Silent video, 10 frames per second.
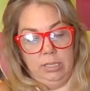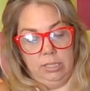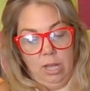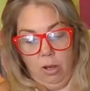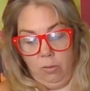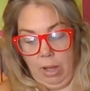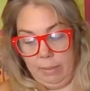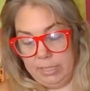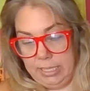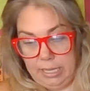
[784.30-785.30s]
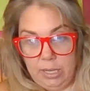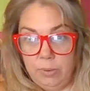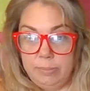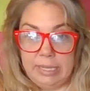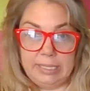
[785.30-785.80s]
one. So I'm sticking
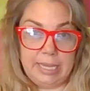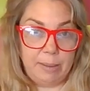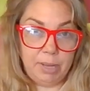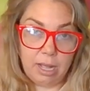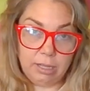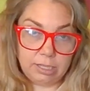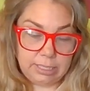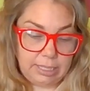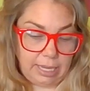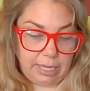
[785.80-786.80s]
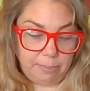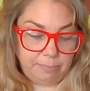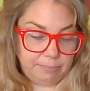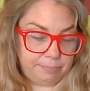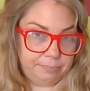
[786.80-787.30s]
with my same color
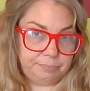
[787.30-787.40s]
scheme,